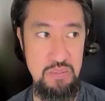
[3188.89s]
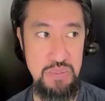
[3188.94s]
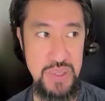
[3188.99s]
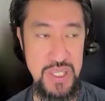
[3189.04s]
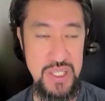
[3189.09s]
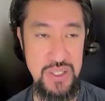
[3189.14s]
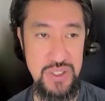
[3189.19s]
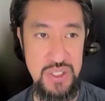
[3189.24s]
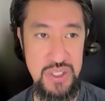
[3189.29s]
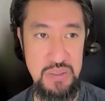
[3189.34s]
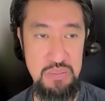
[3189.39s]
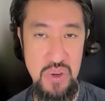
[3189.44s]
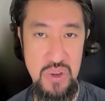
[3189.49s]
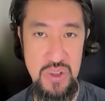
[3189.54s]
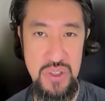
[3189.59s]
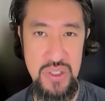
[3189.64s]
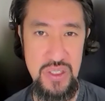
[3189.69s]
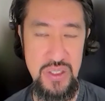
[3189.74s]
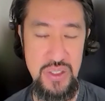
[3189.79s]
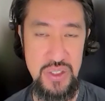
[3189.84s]
because the
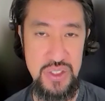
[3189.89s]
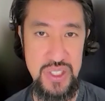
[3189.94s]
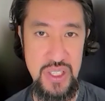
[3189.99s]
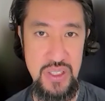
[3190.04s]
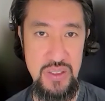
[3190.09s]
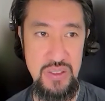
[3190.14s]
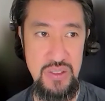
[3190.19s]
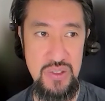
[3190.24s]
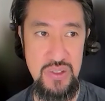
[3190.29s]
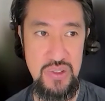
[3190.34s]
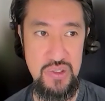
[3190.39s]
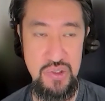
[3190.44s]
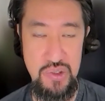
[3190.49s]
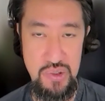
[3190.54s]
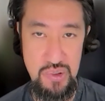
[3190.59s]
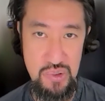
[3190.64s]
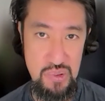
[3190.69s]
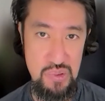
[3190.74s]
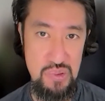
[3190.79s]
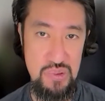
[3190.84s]
more you understand
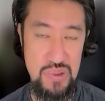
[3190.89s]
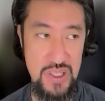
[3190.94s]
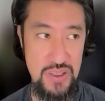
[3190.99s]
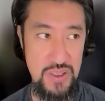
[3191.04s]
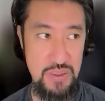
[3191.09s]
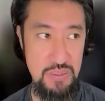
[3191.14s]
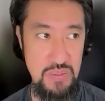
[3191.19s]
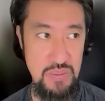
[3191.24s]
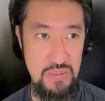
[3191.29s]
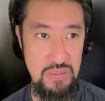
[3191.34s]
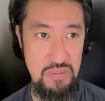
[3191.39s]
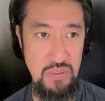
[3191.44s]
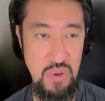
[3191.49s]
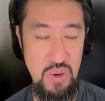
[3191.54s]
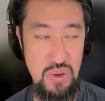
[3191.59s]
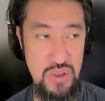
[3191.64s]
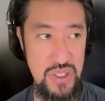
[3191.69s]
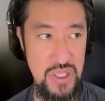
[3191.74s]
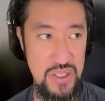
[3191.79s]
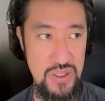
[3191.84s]
you and the
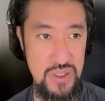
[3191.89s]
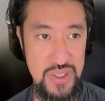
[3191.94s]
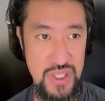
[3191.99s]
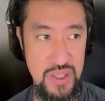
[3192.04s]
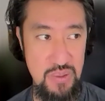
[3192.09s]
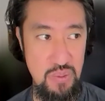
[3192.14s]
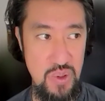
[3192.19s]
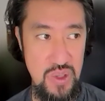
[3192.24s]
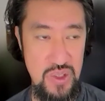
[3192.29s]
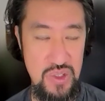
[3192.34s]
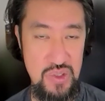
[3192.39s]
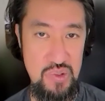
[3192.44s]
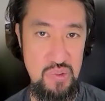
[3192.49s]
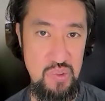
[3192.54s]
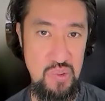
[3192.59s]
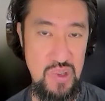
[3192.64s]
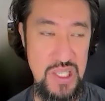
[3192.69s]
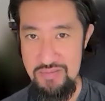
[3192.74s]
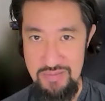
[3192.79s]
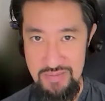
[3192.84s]
more you understand what you
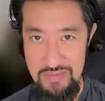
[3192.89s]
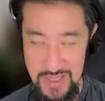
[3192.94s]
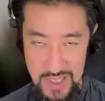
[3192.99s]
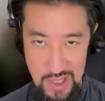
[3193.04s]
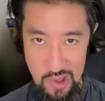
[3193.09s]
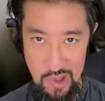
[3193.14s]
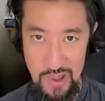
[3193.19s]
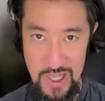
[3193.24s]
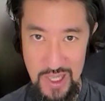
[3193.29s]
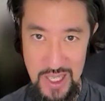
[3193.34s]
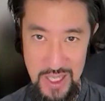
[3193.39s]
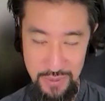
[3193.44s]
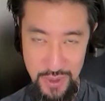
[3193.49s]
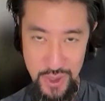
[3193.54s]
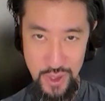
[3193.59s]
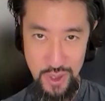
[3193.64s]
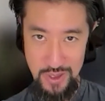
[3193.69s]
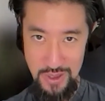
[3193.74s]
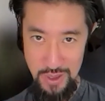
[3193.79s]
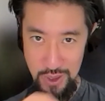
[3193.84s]
want, have
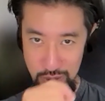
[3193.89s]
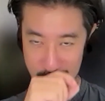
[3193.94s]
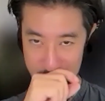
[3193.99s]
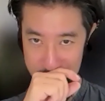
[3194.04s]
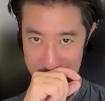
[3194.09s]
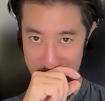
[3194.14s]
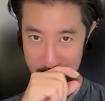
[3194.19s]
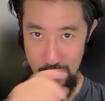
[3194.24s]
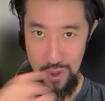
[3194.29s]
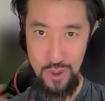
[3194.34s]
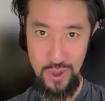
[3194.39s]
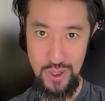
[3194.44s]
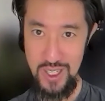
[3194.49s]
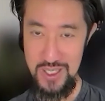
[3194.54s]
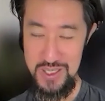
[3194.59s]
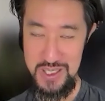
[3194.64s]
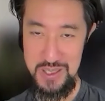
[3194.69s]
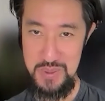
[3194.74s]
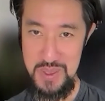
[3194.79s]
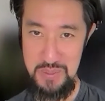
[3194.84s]
you heard about the whole
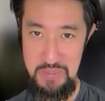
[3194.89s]
concept of